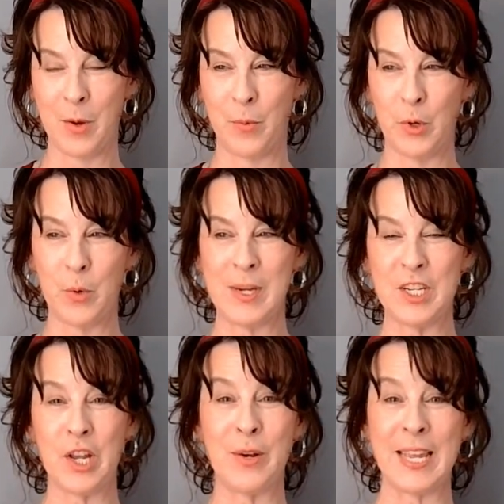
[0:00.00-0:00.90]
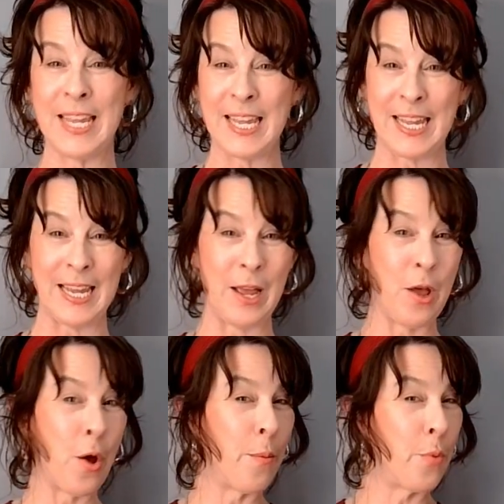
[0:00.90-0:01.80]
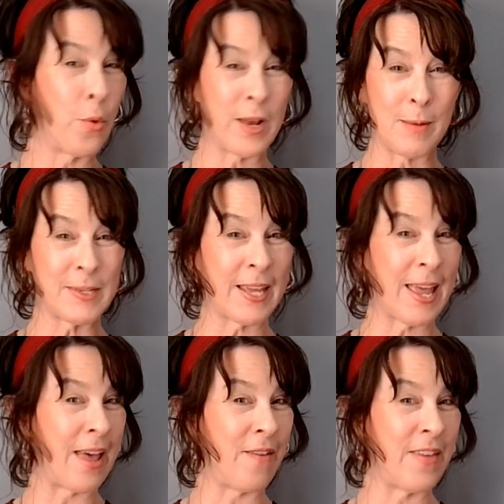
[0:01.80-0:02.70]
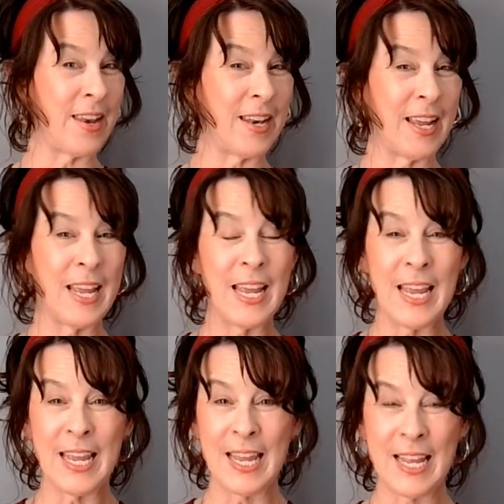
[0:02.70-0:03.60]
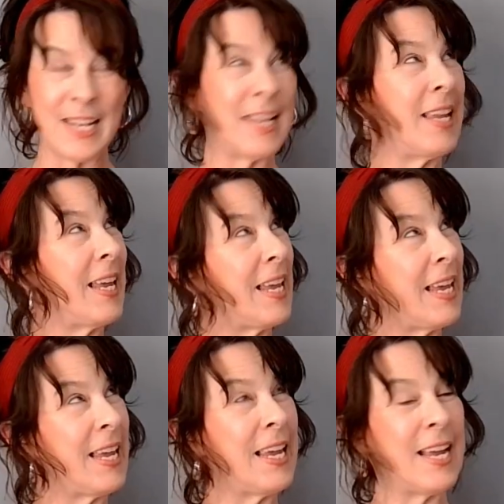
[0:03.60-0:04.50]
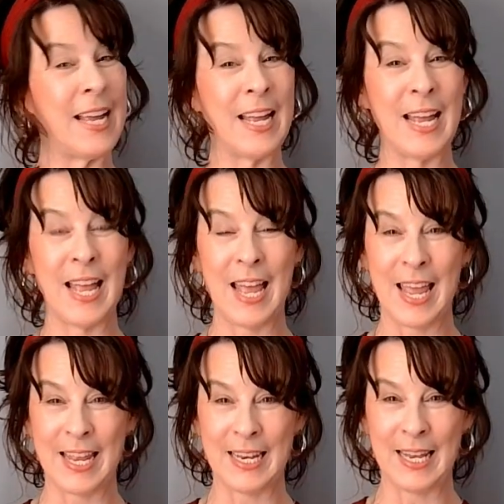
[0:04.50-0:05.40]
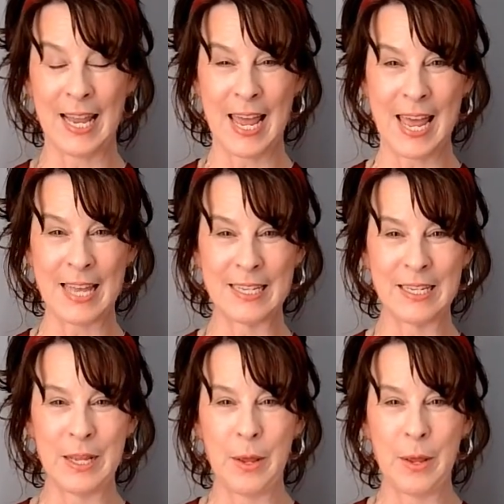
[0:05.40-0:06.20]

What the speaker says: We're going to go to he. Point up to heaven, he, and let.